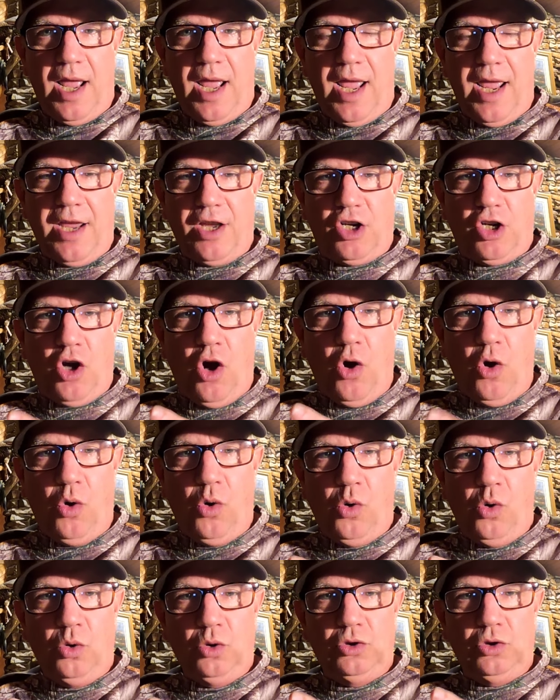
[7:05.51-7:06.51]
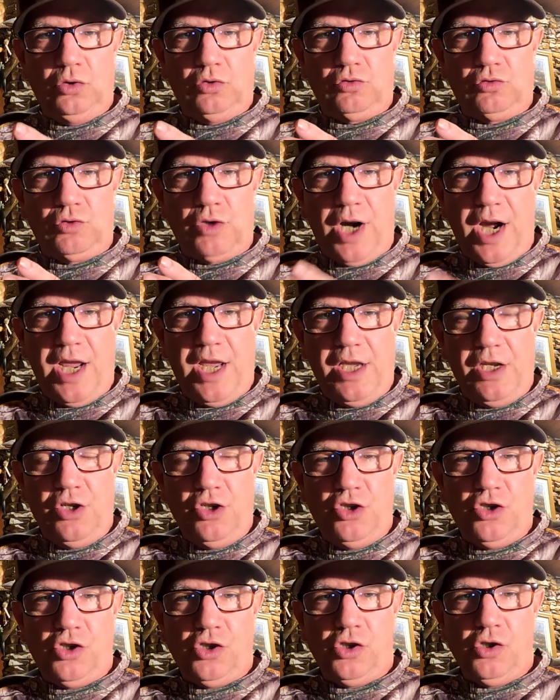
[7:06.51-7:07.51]
a cold
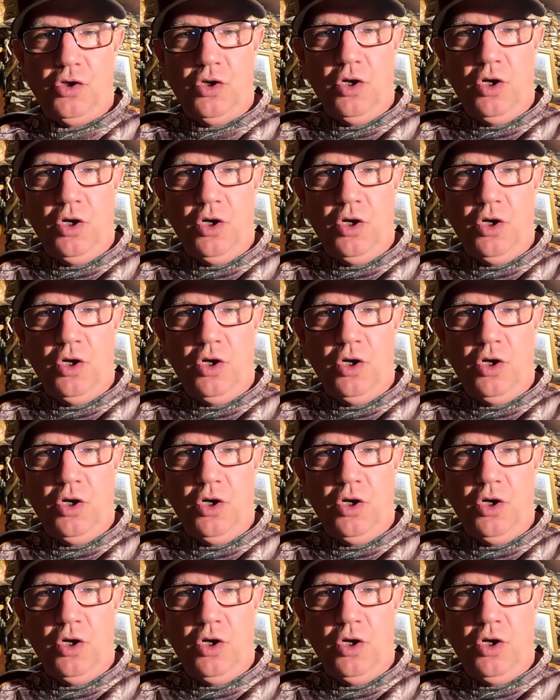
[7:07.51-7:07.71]
range